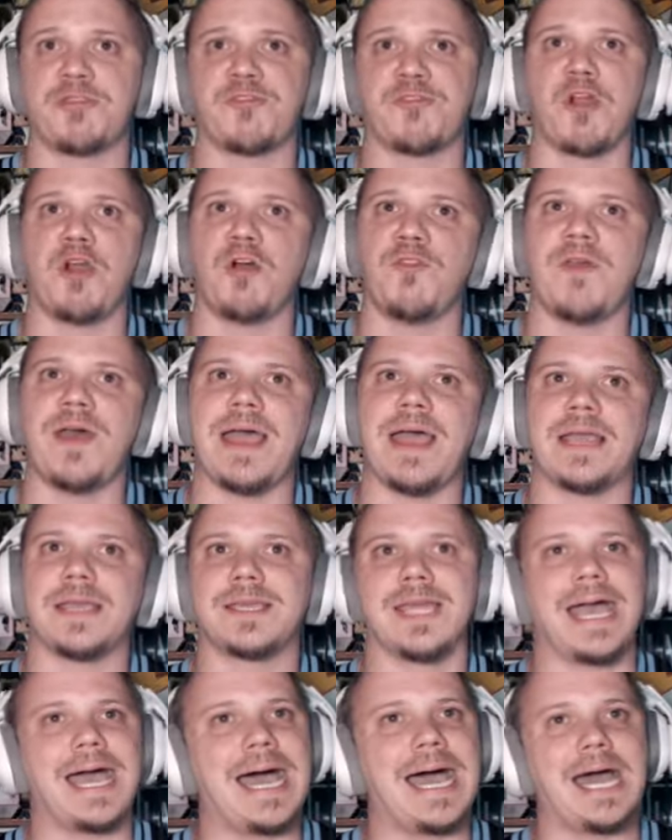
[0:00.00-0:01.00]
have thrown
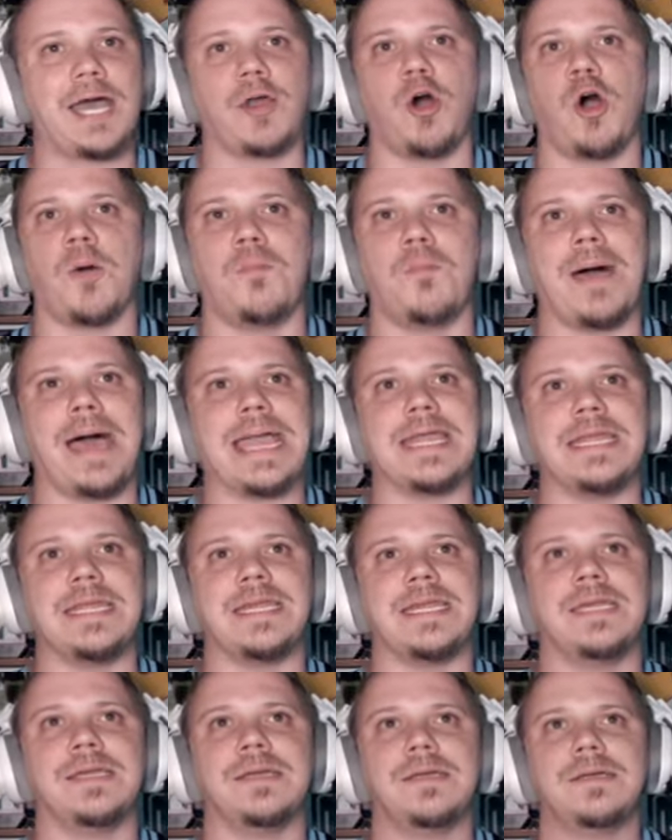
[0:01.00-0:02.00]
that. God
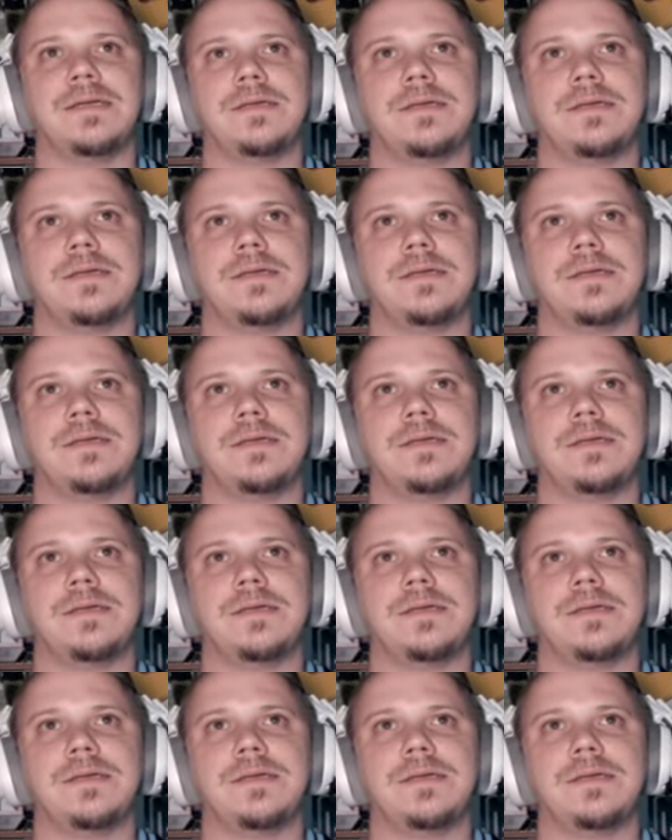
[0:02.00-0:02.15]
almighty.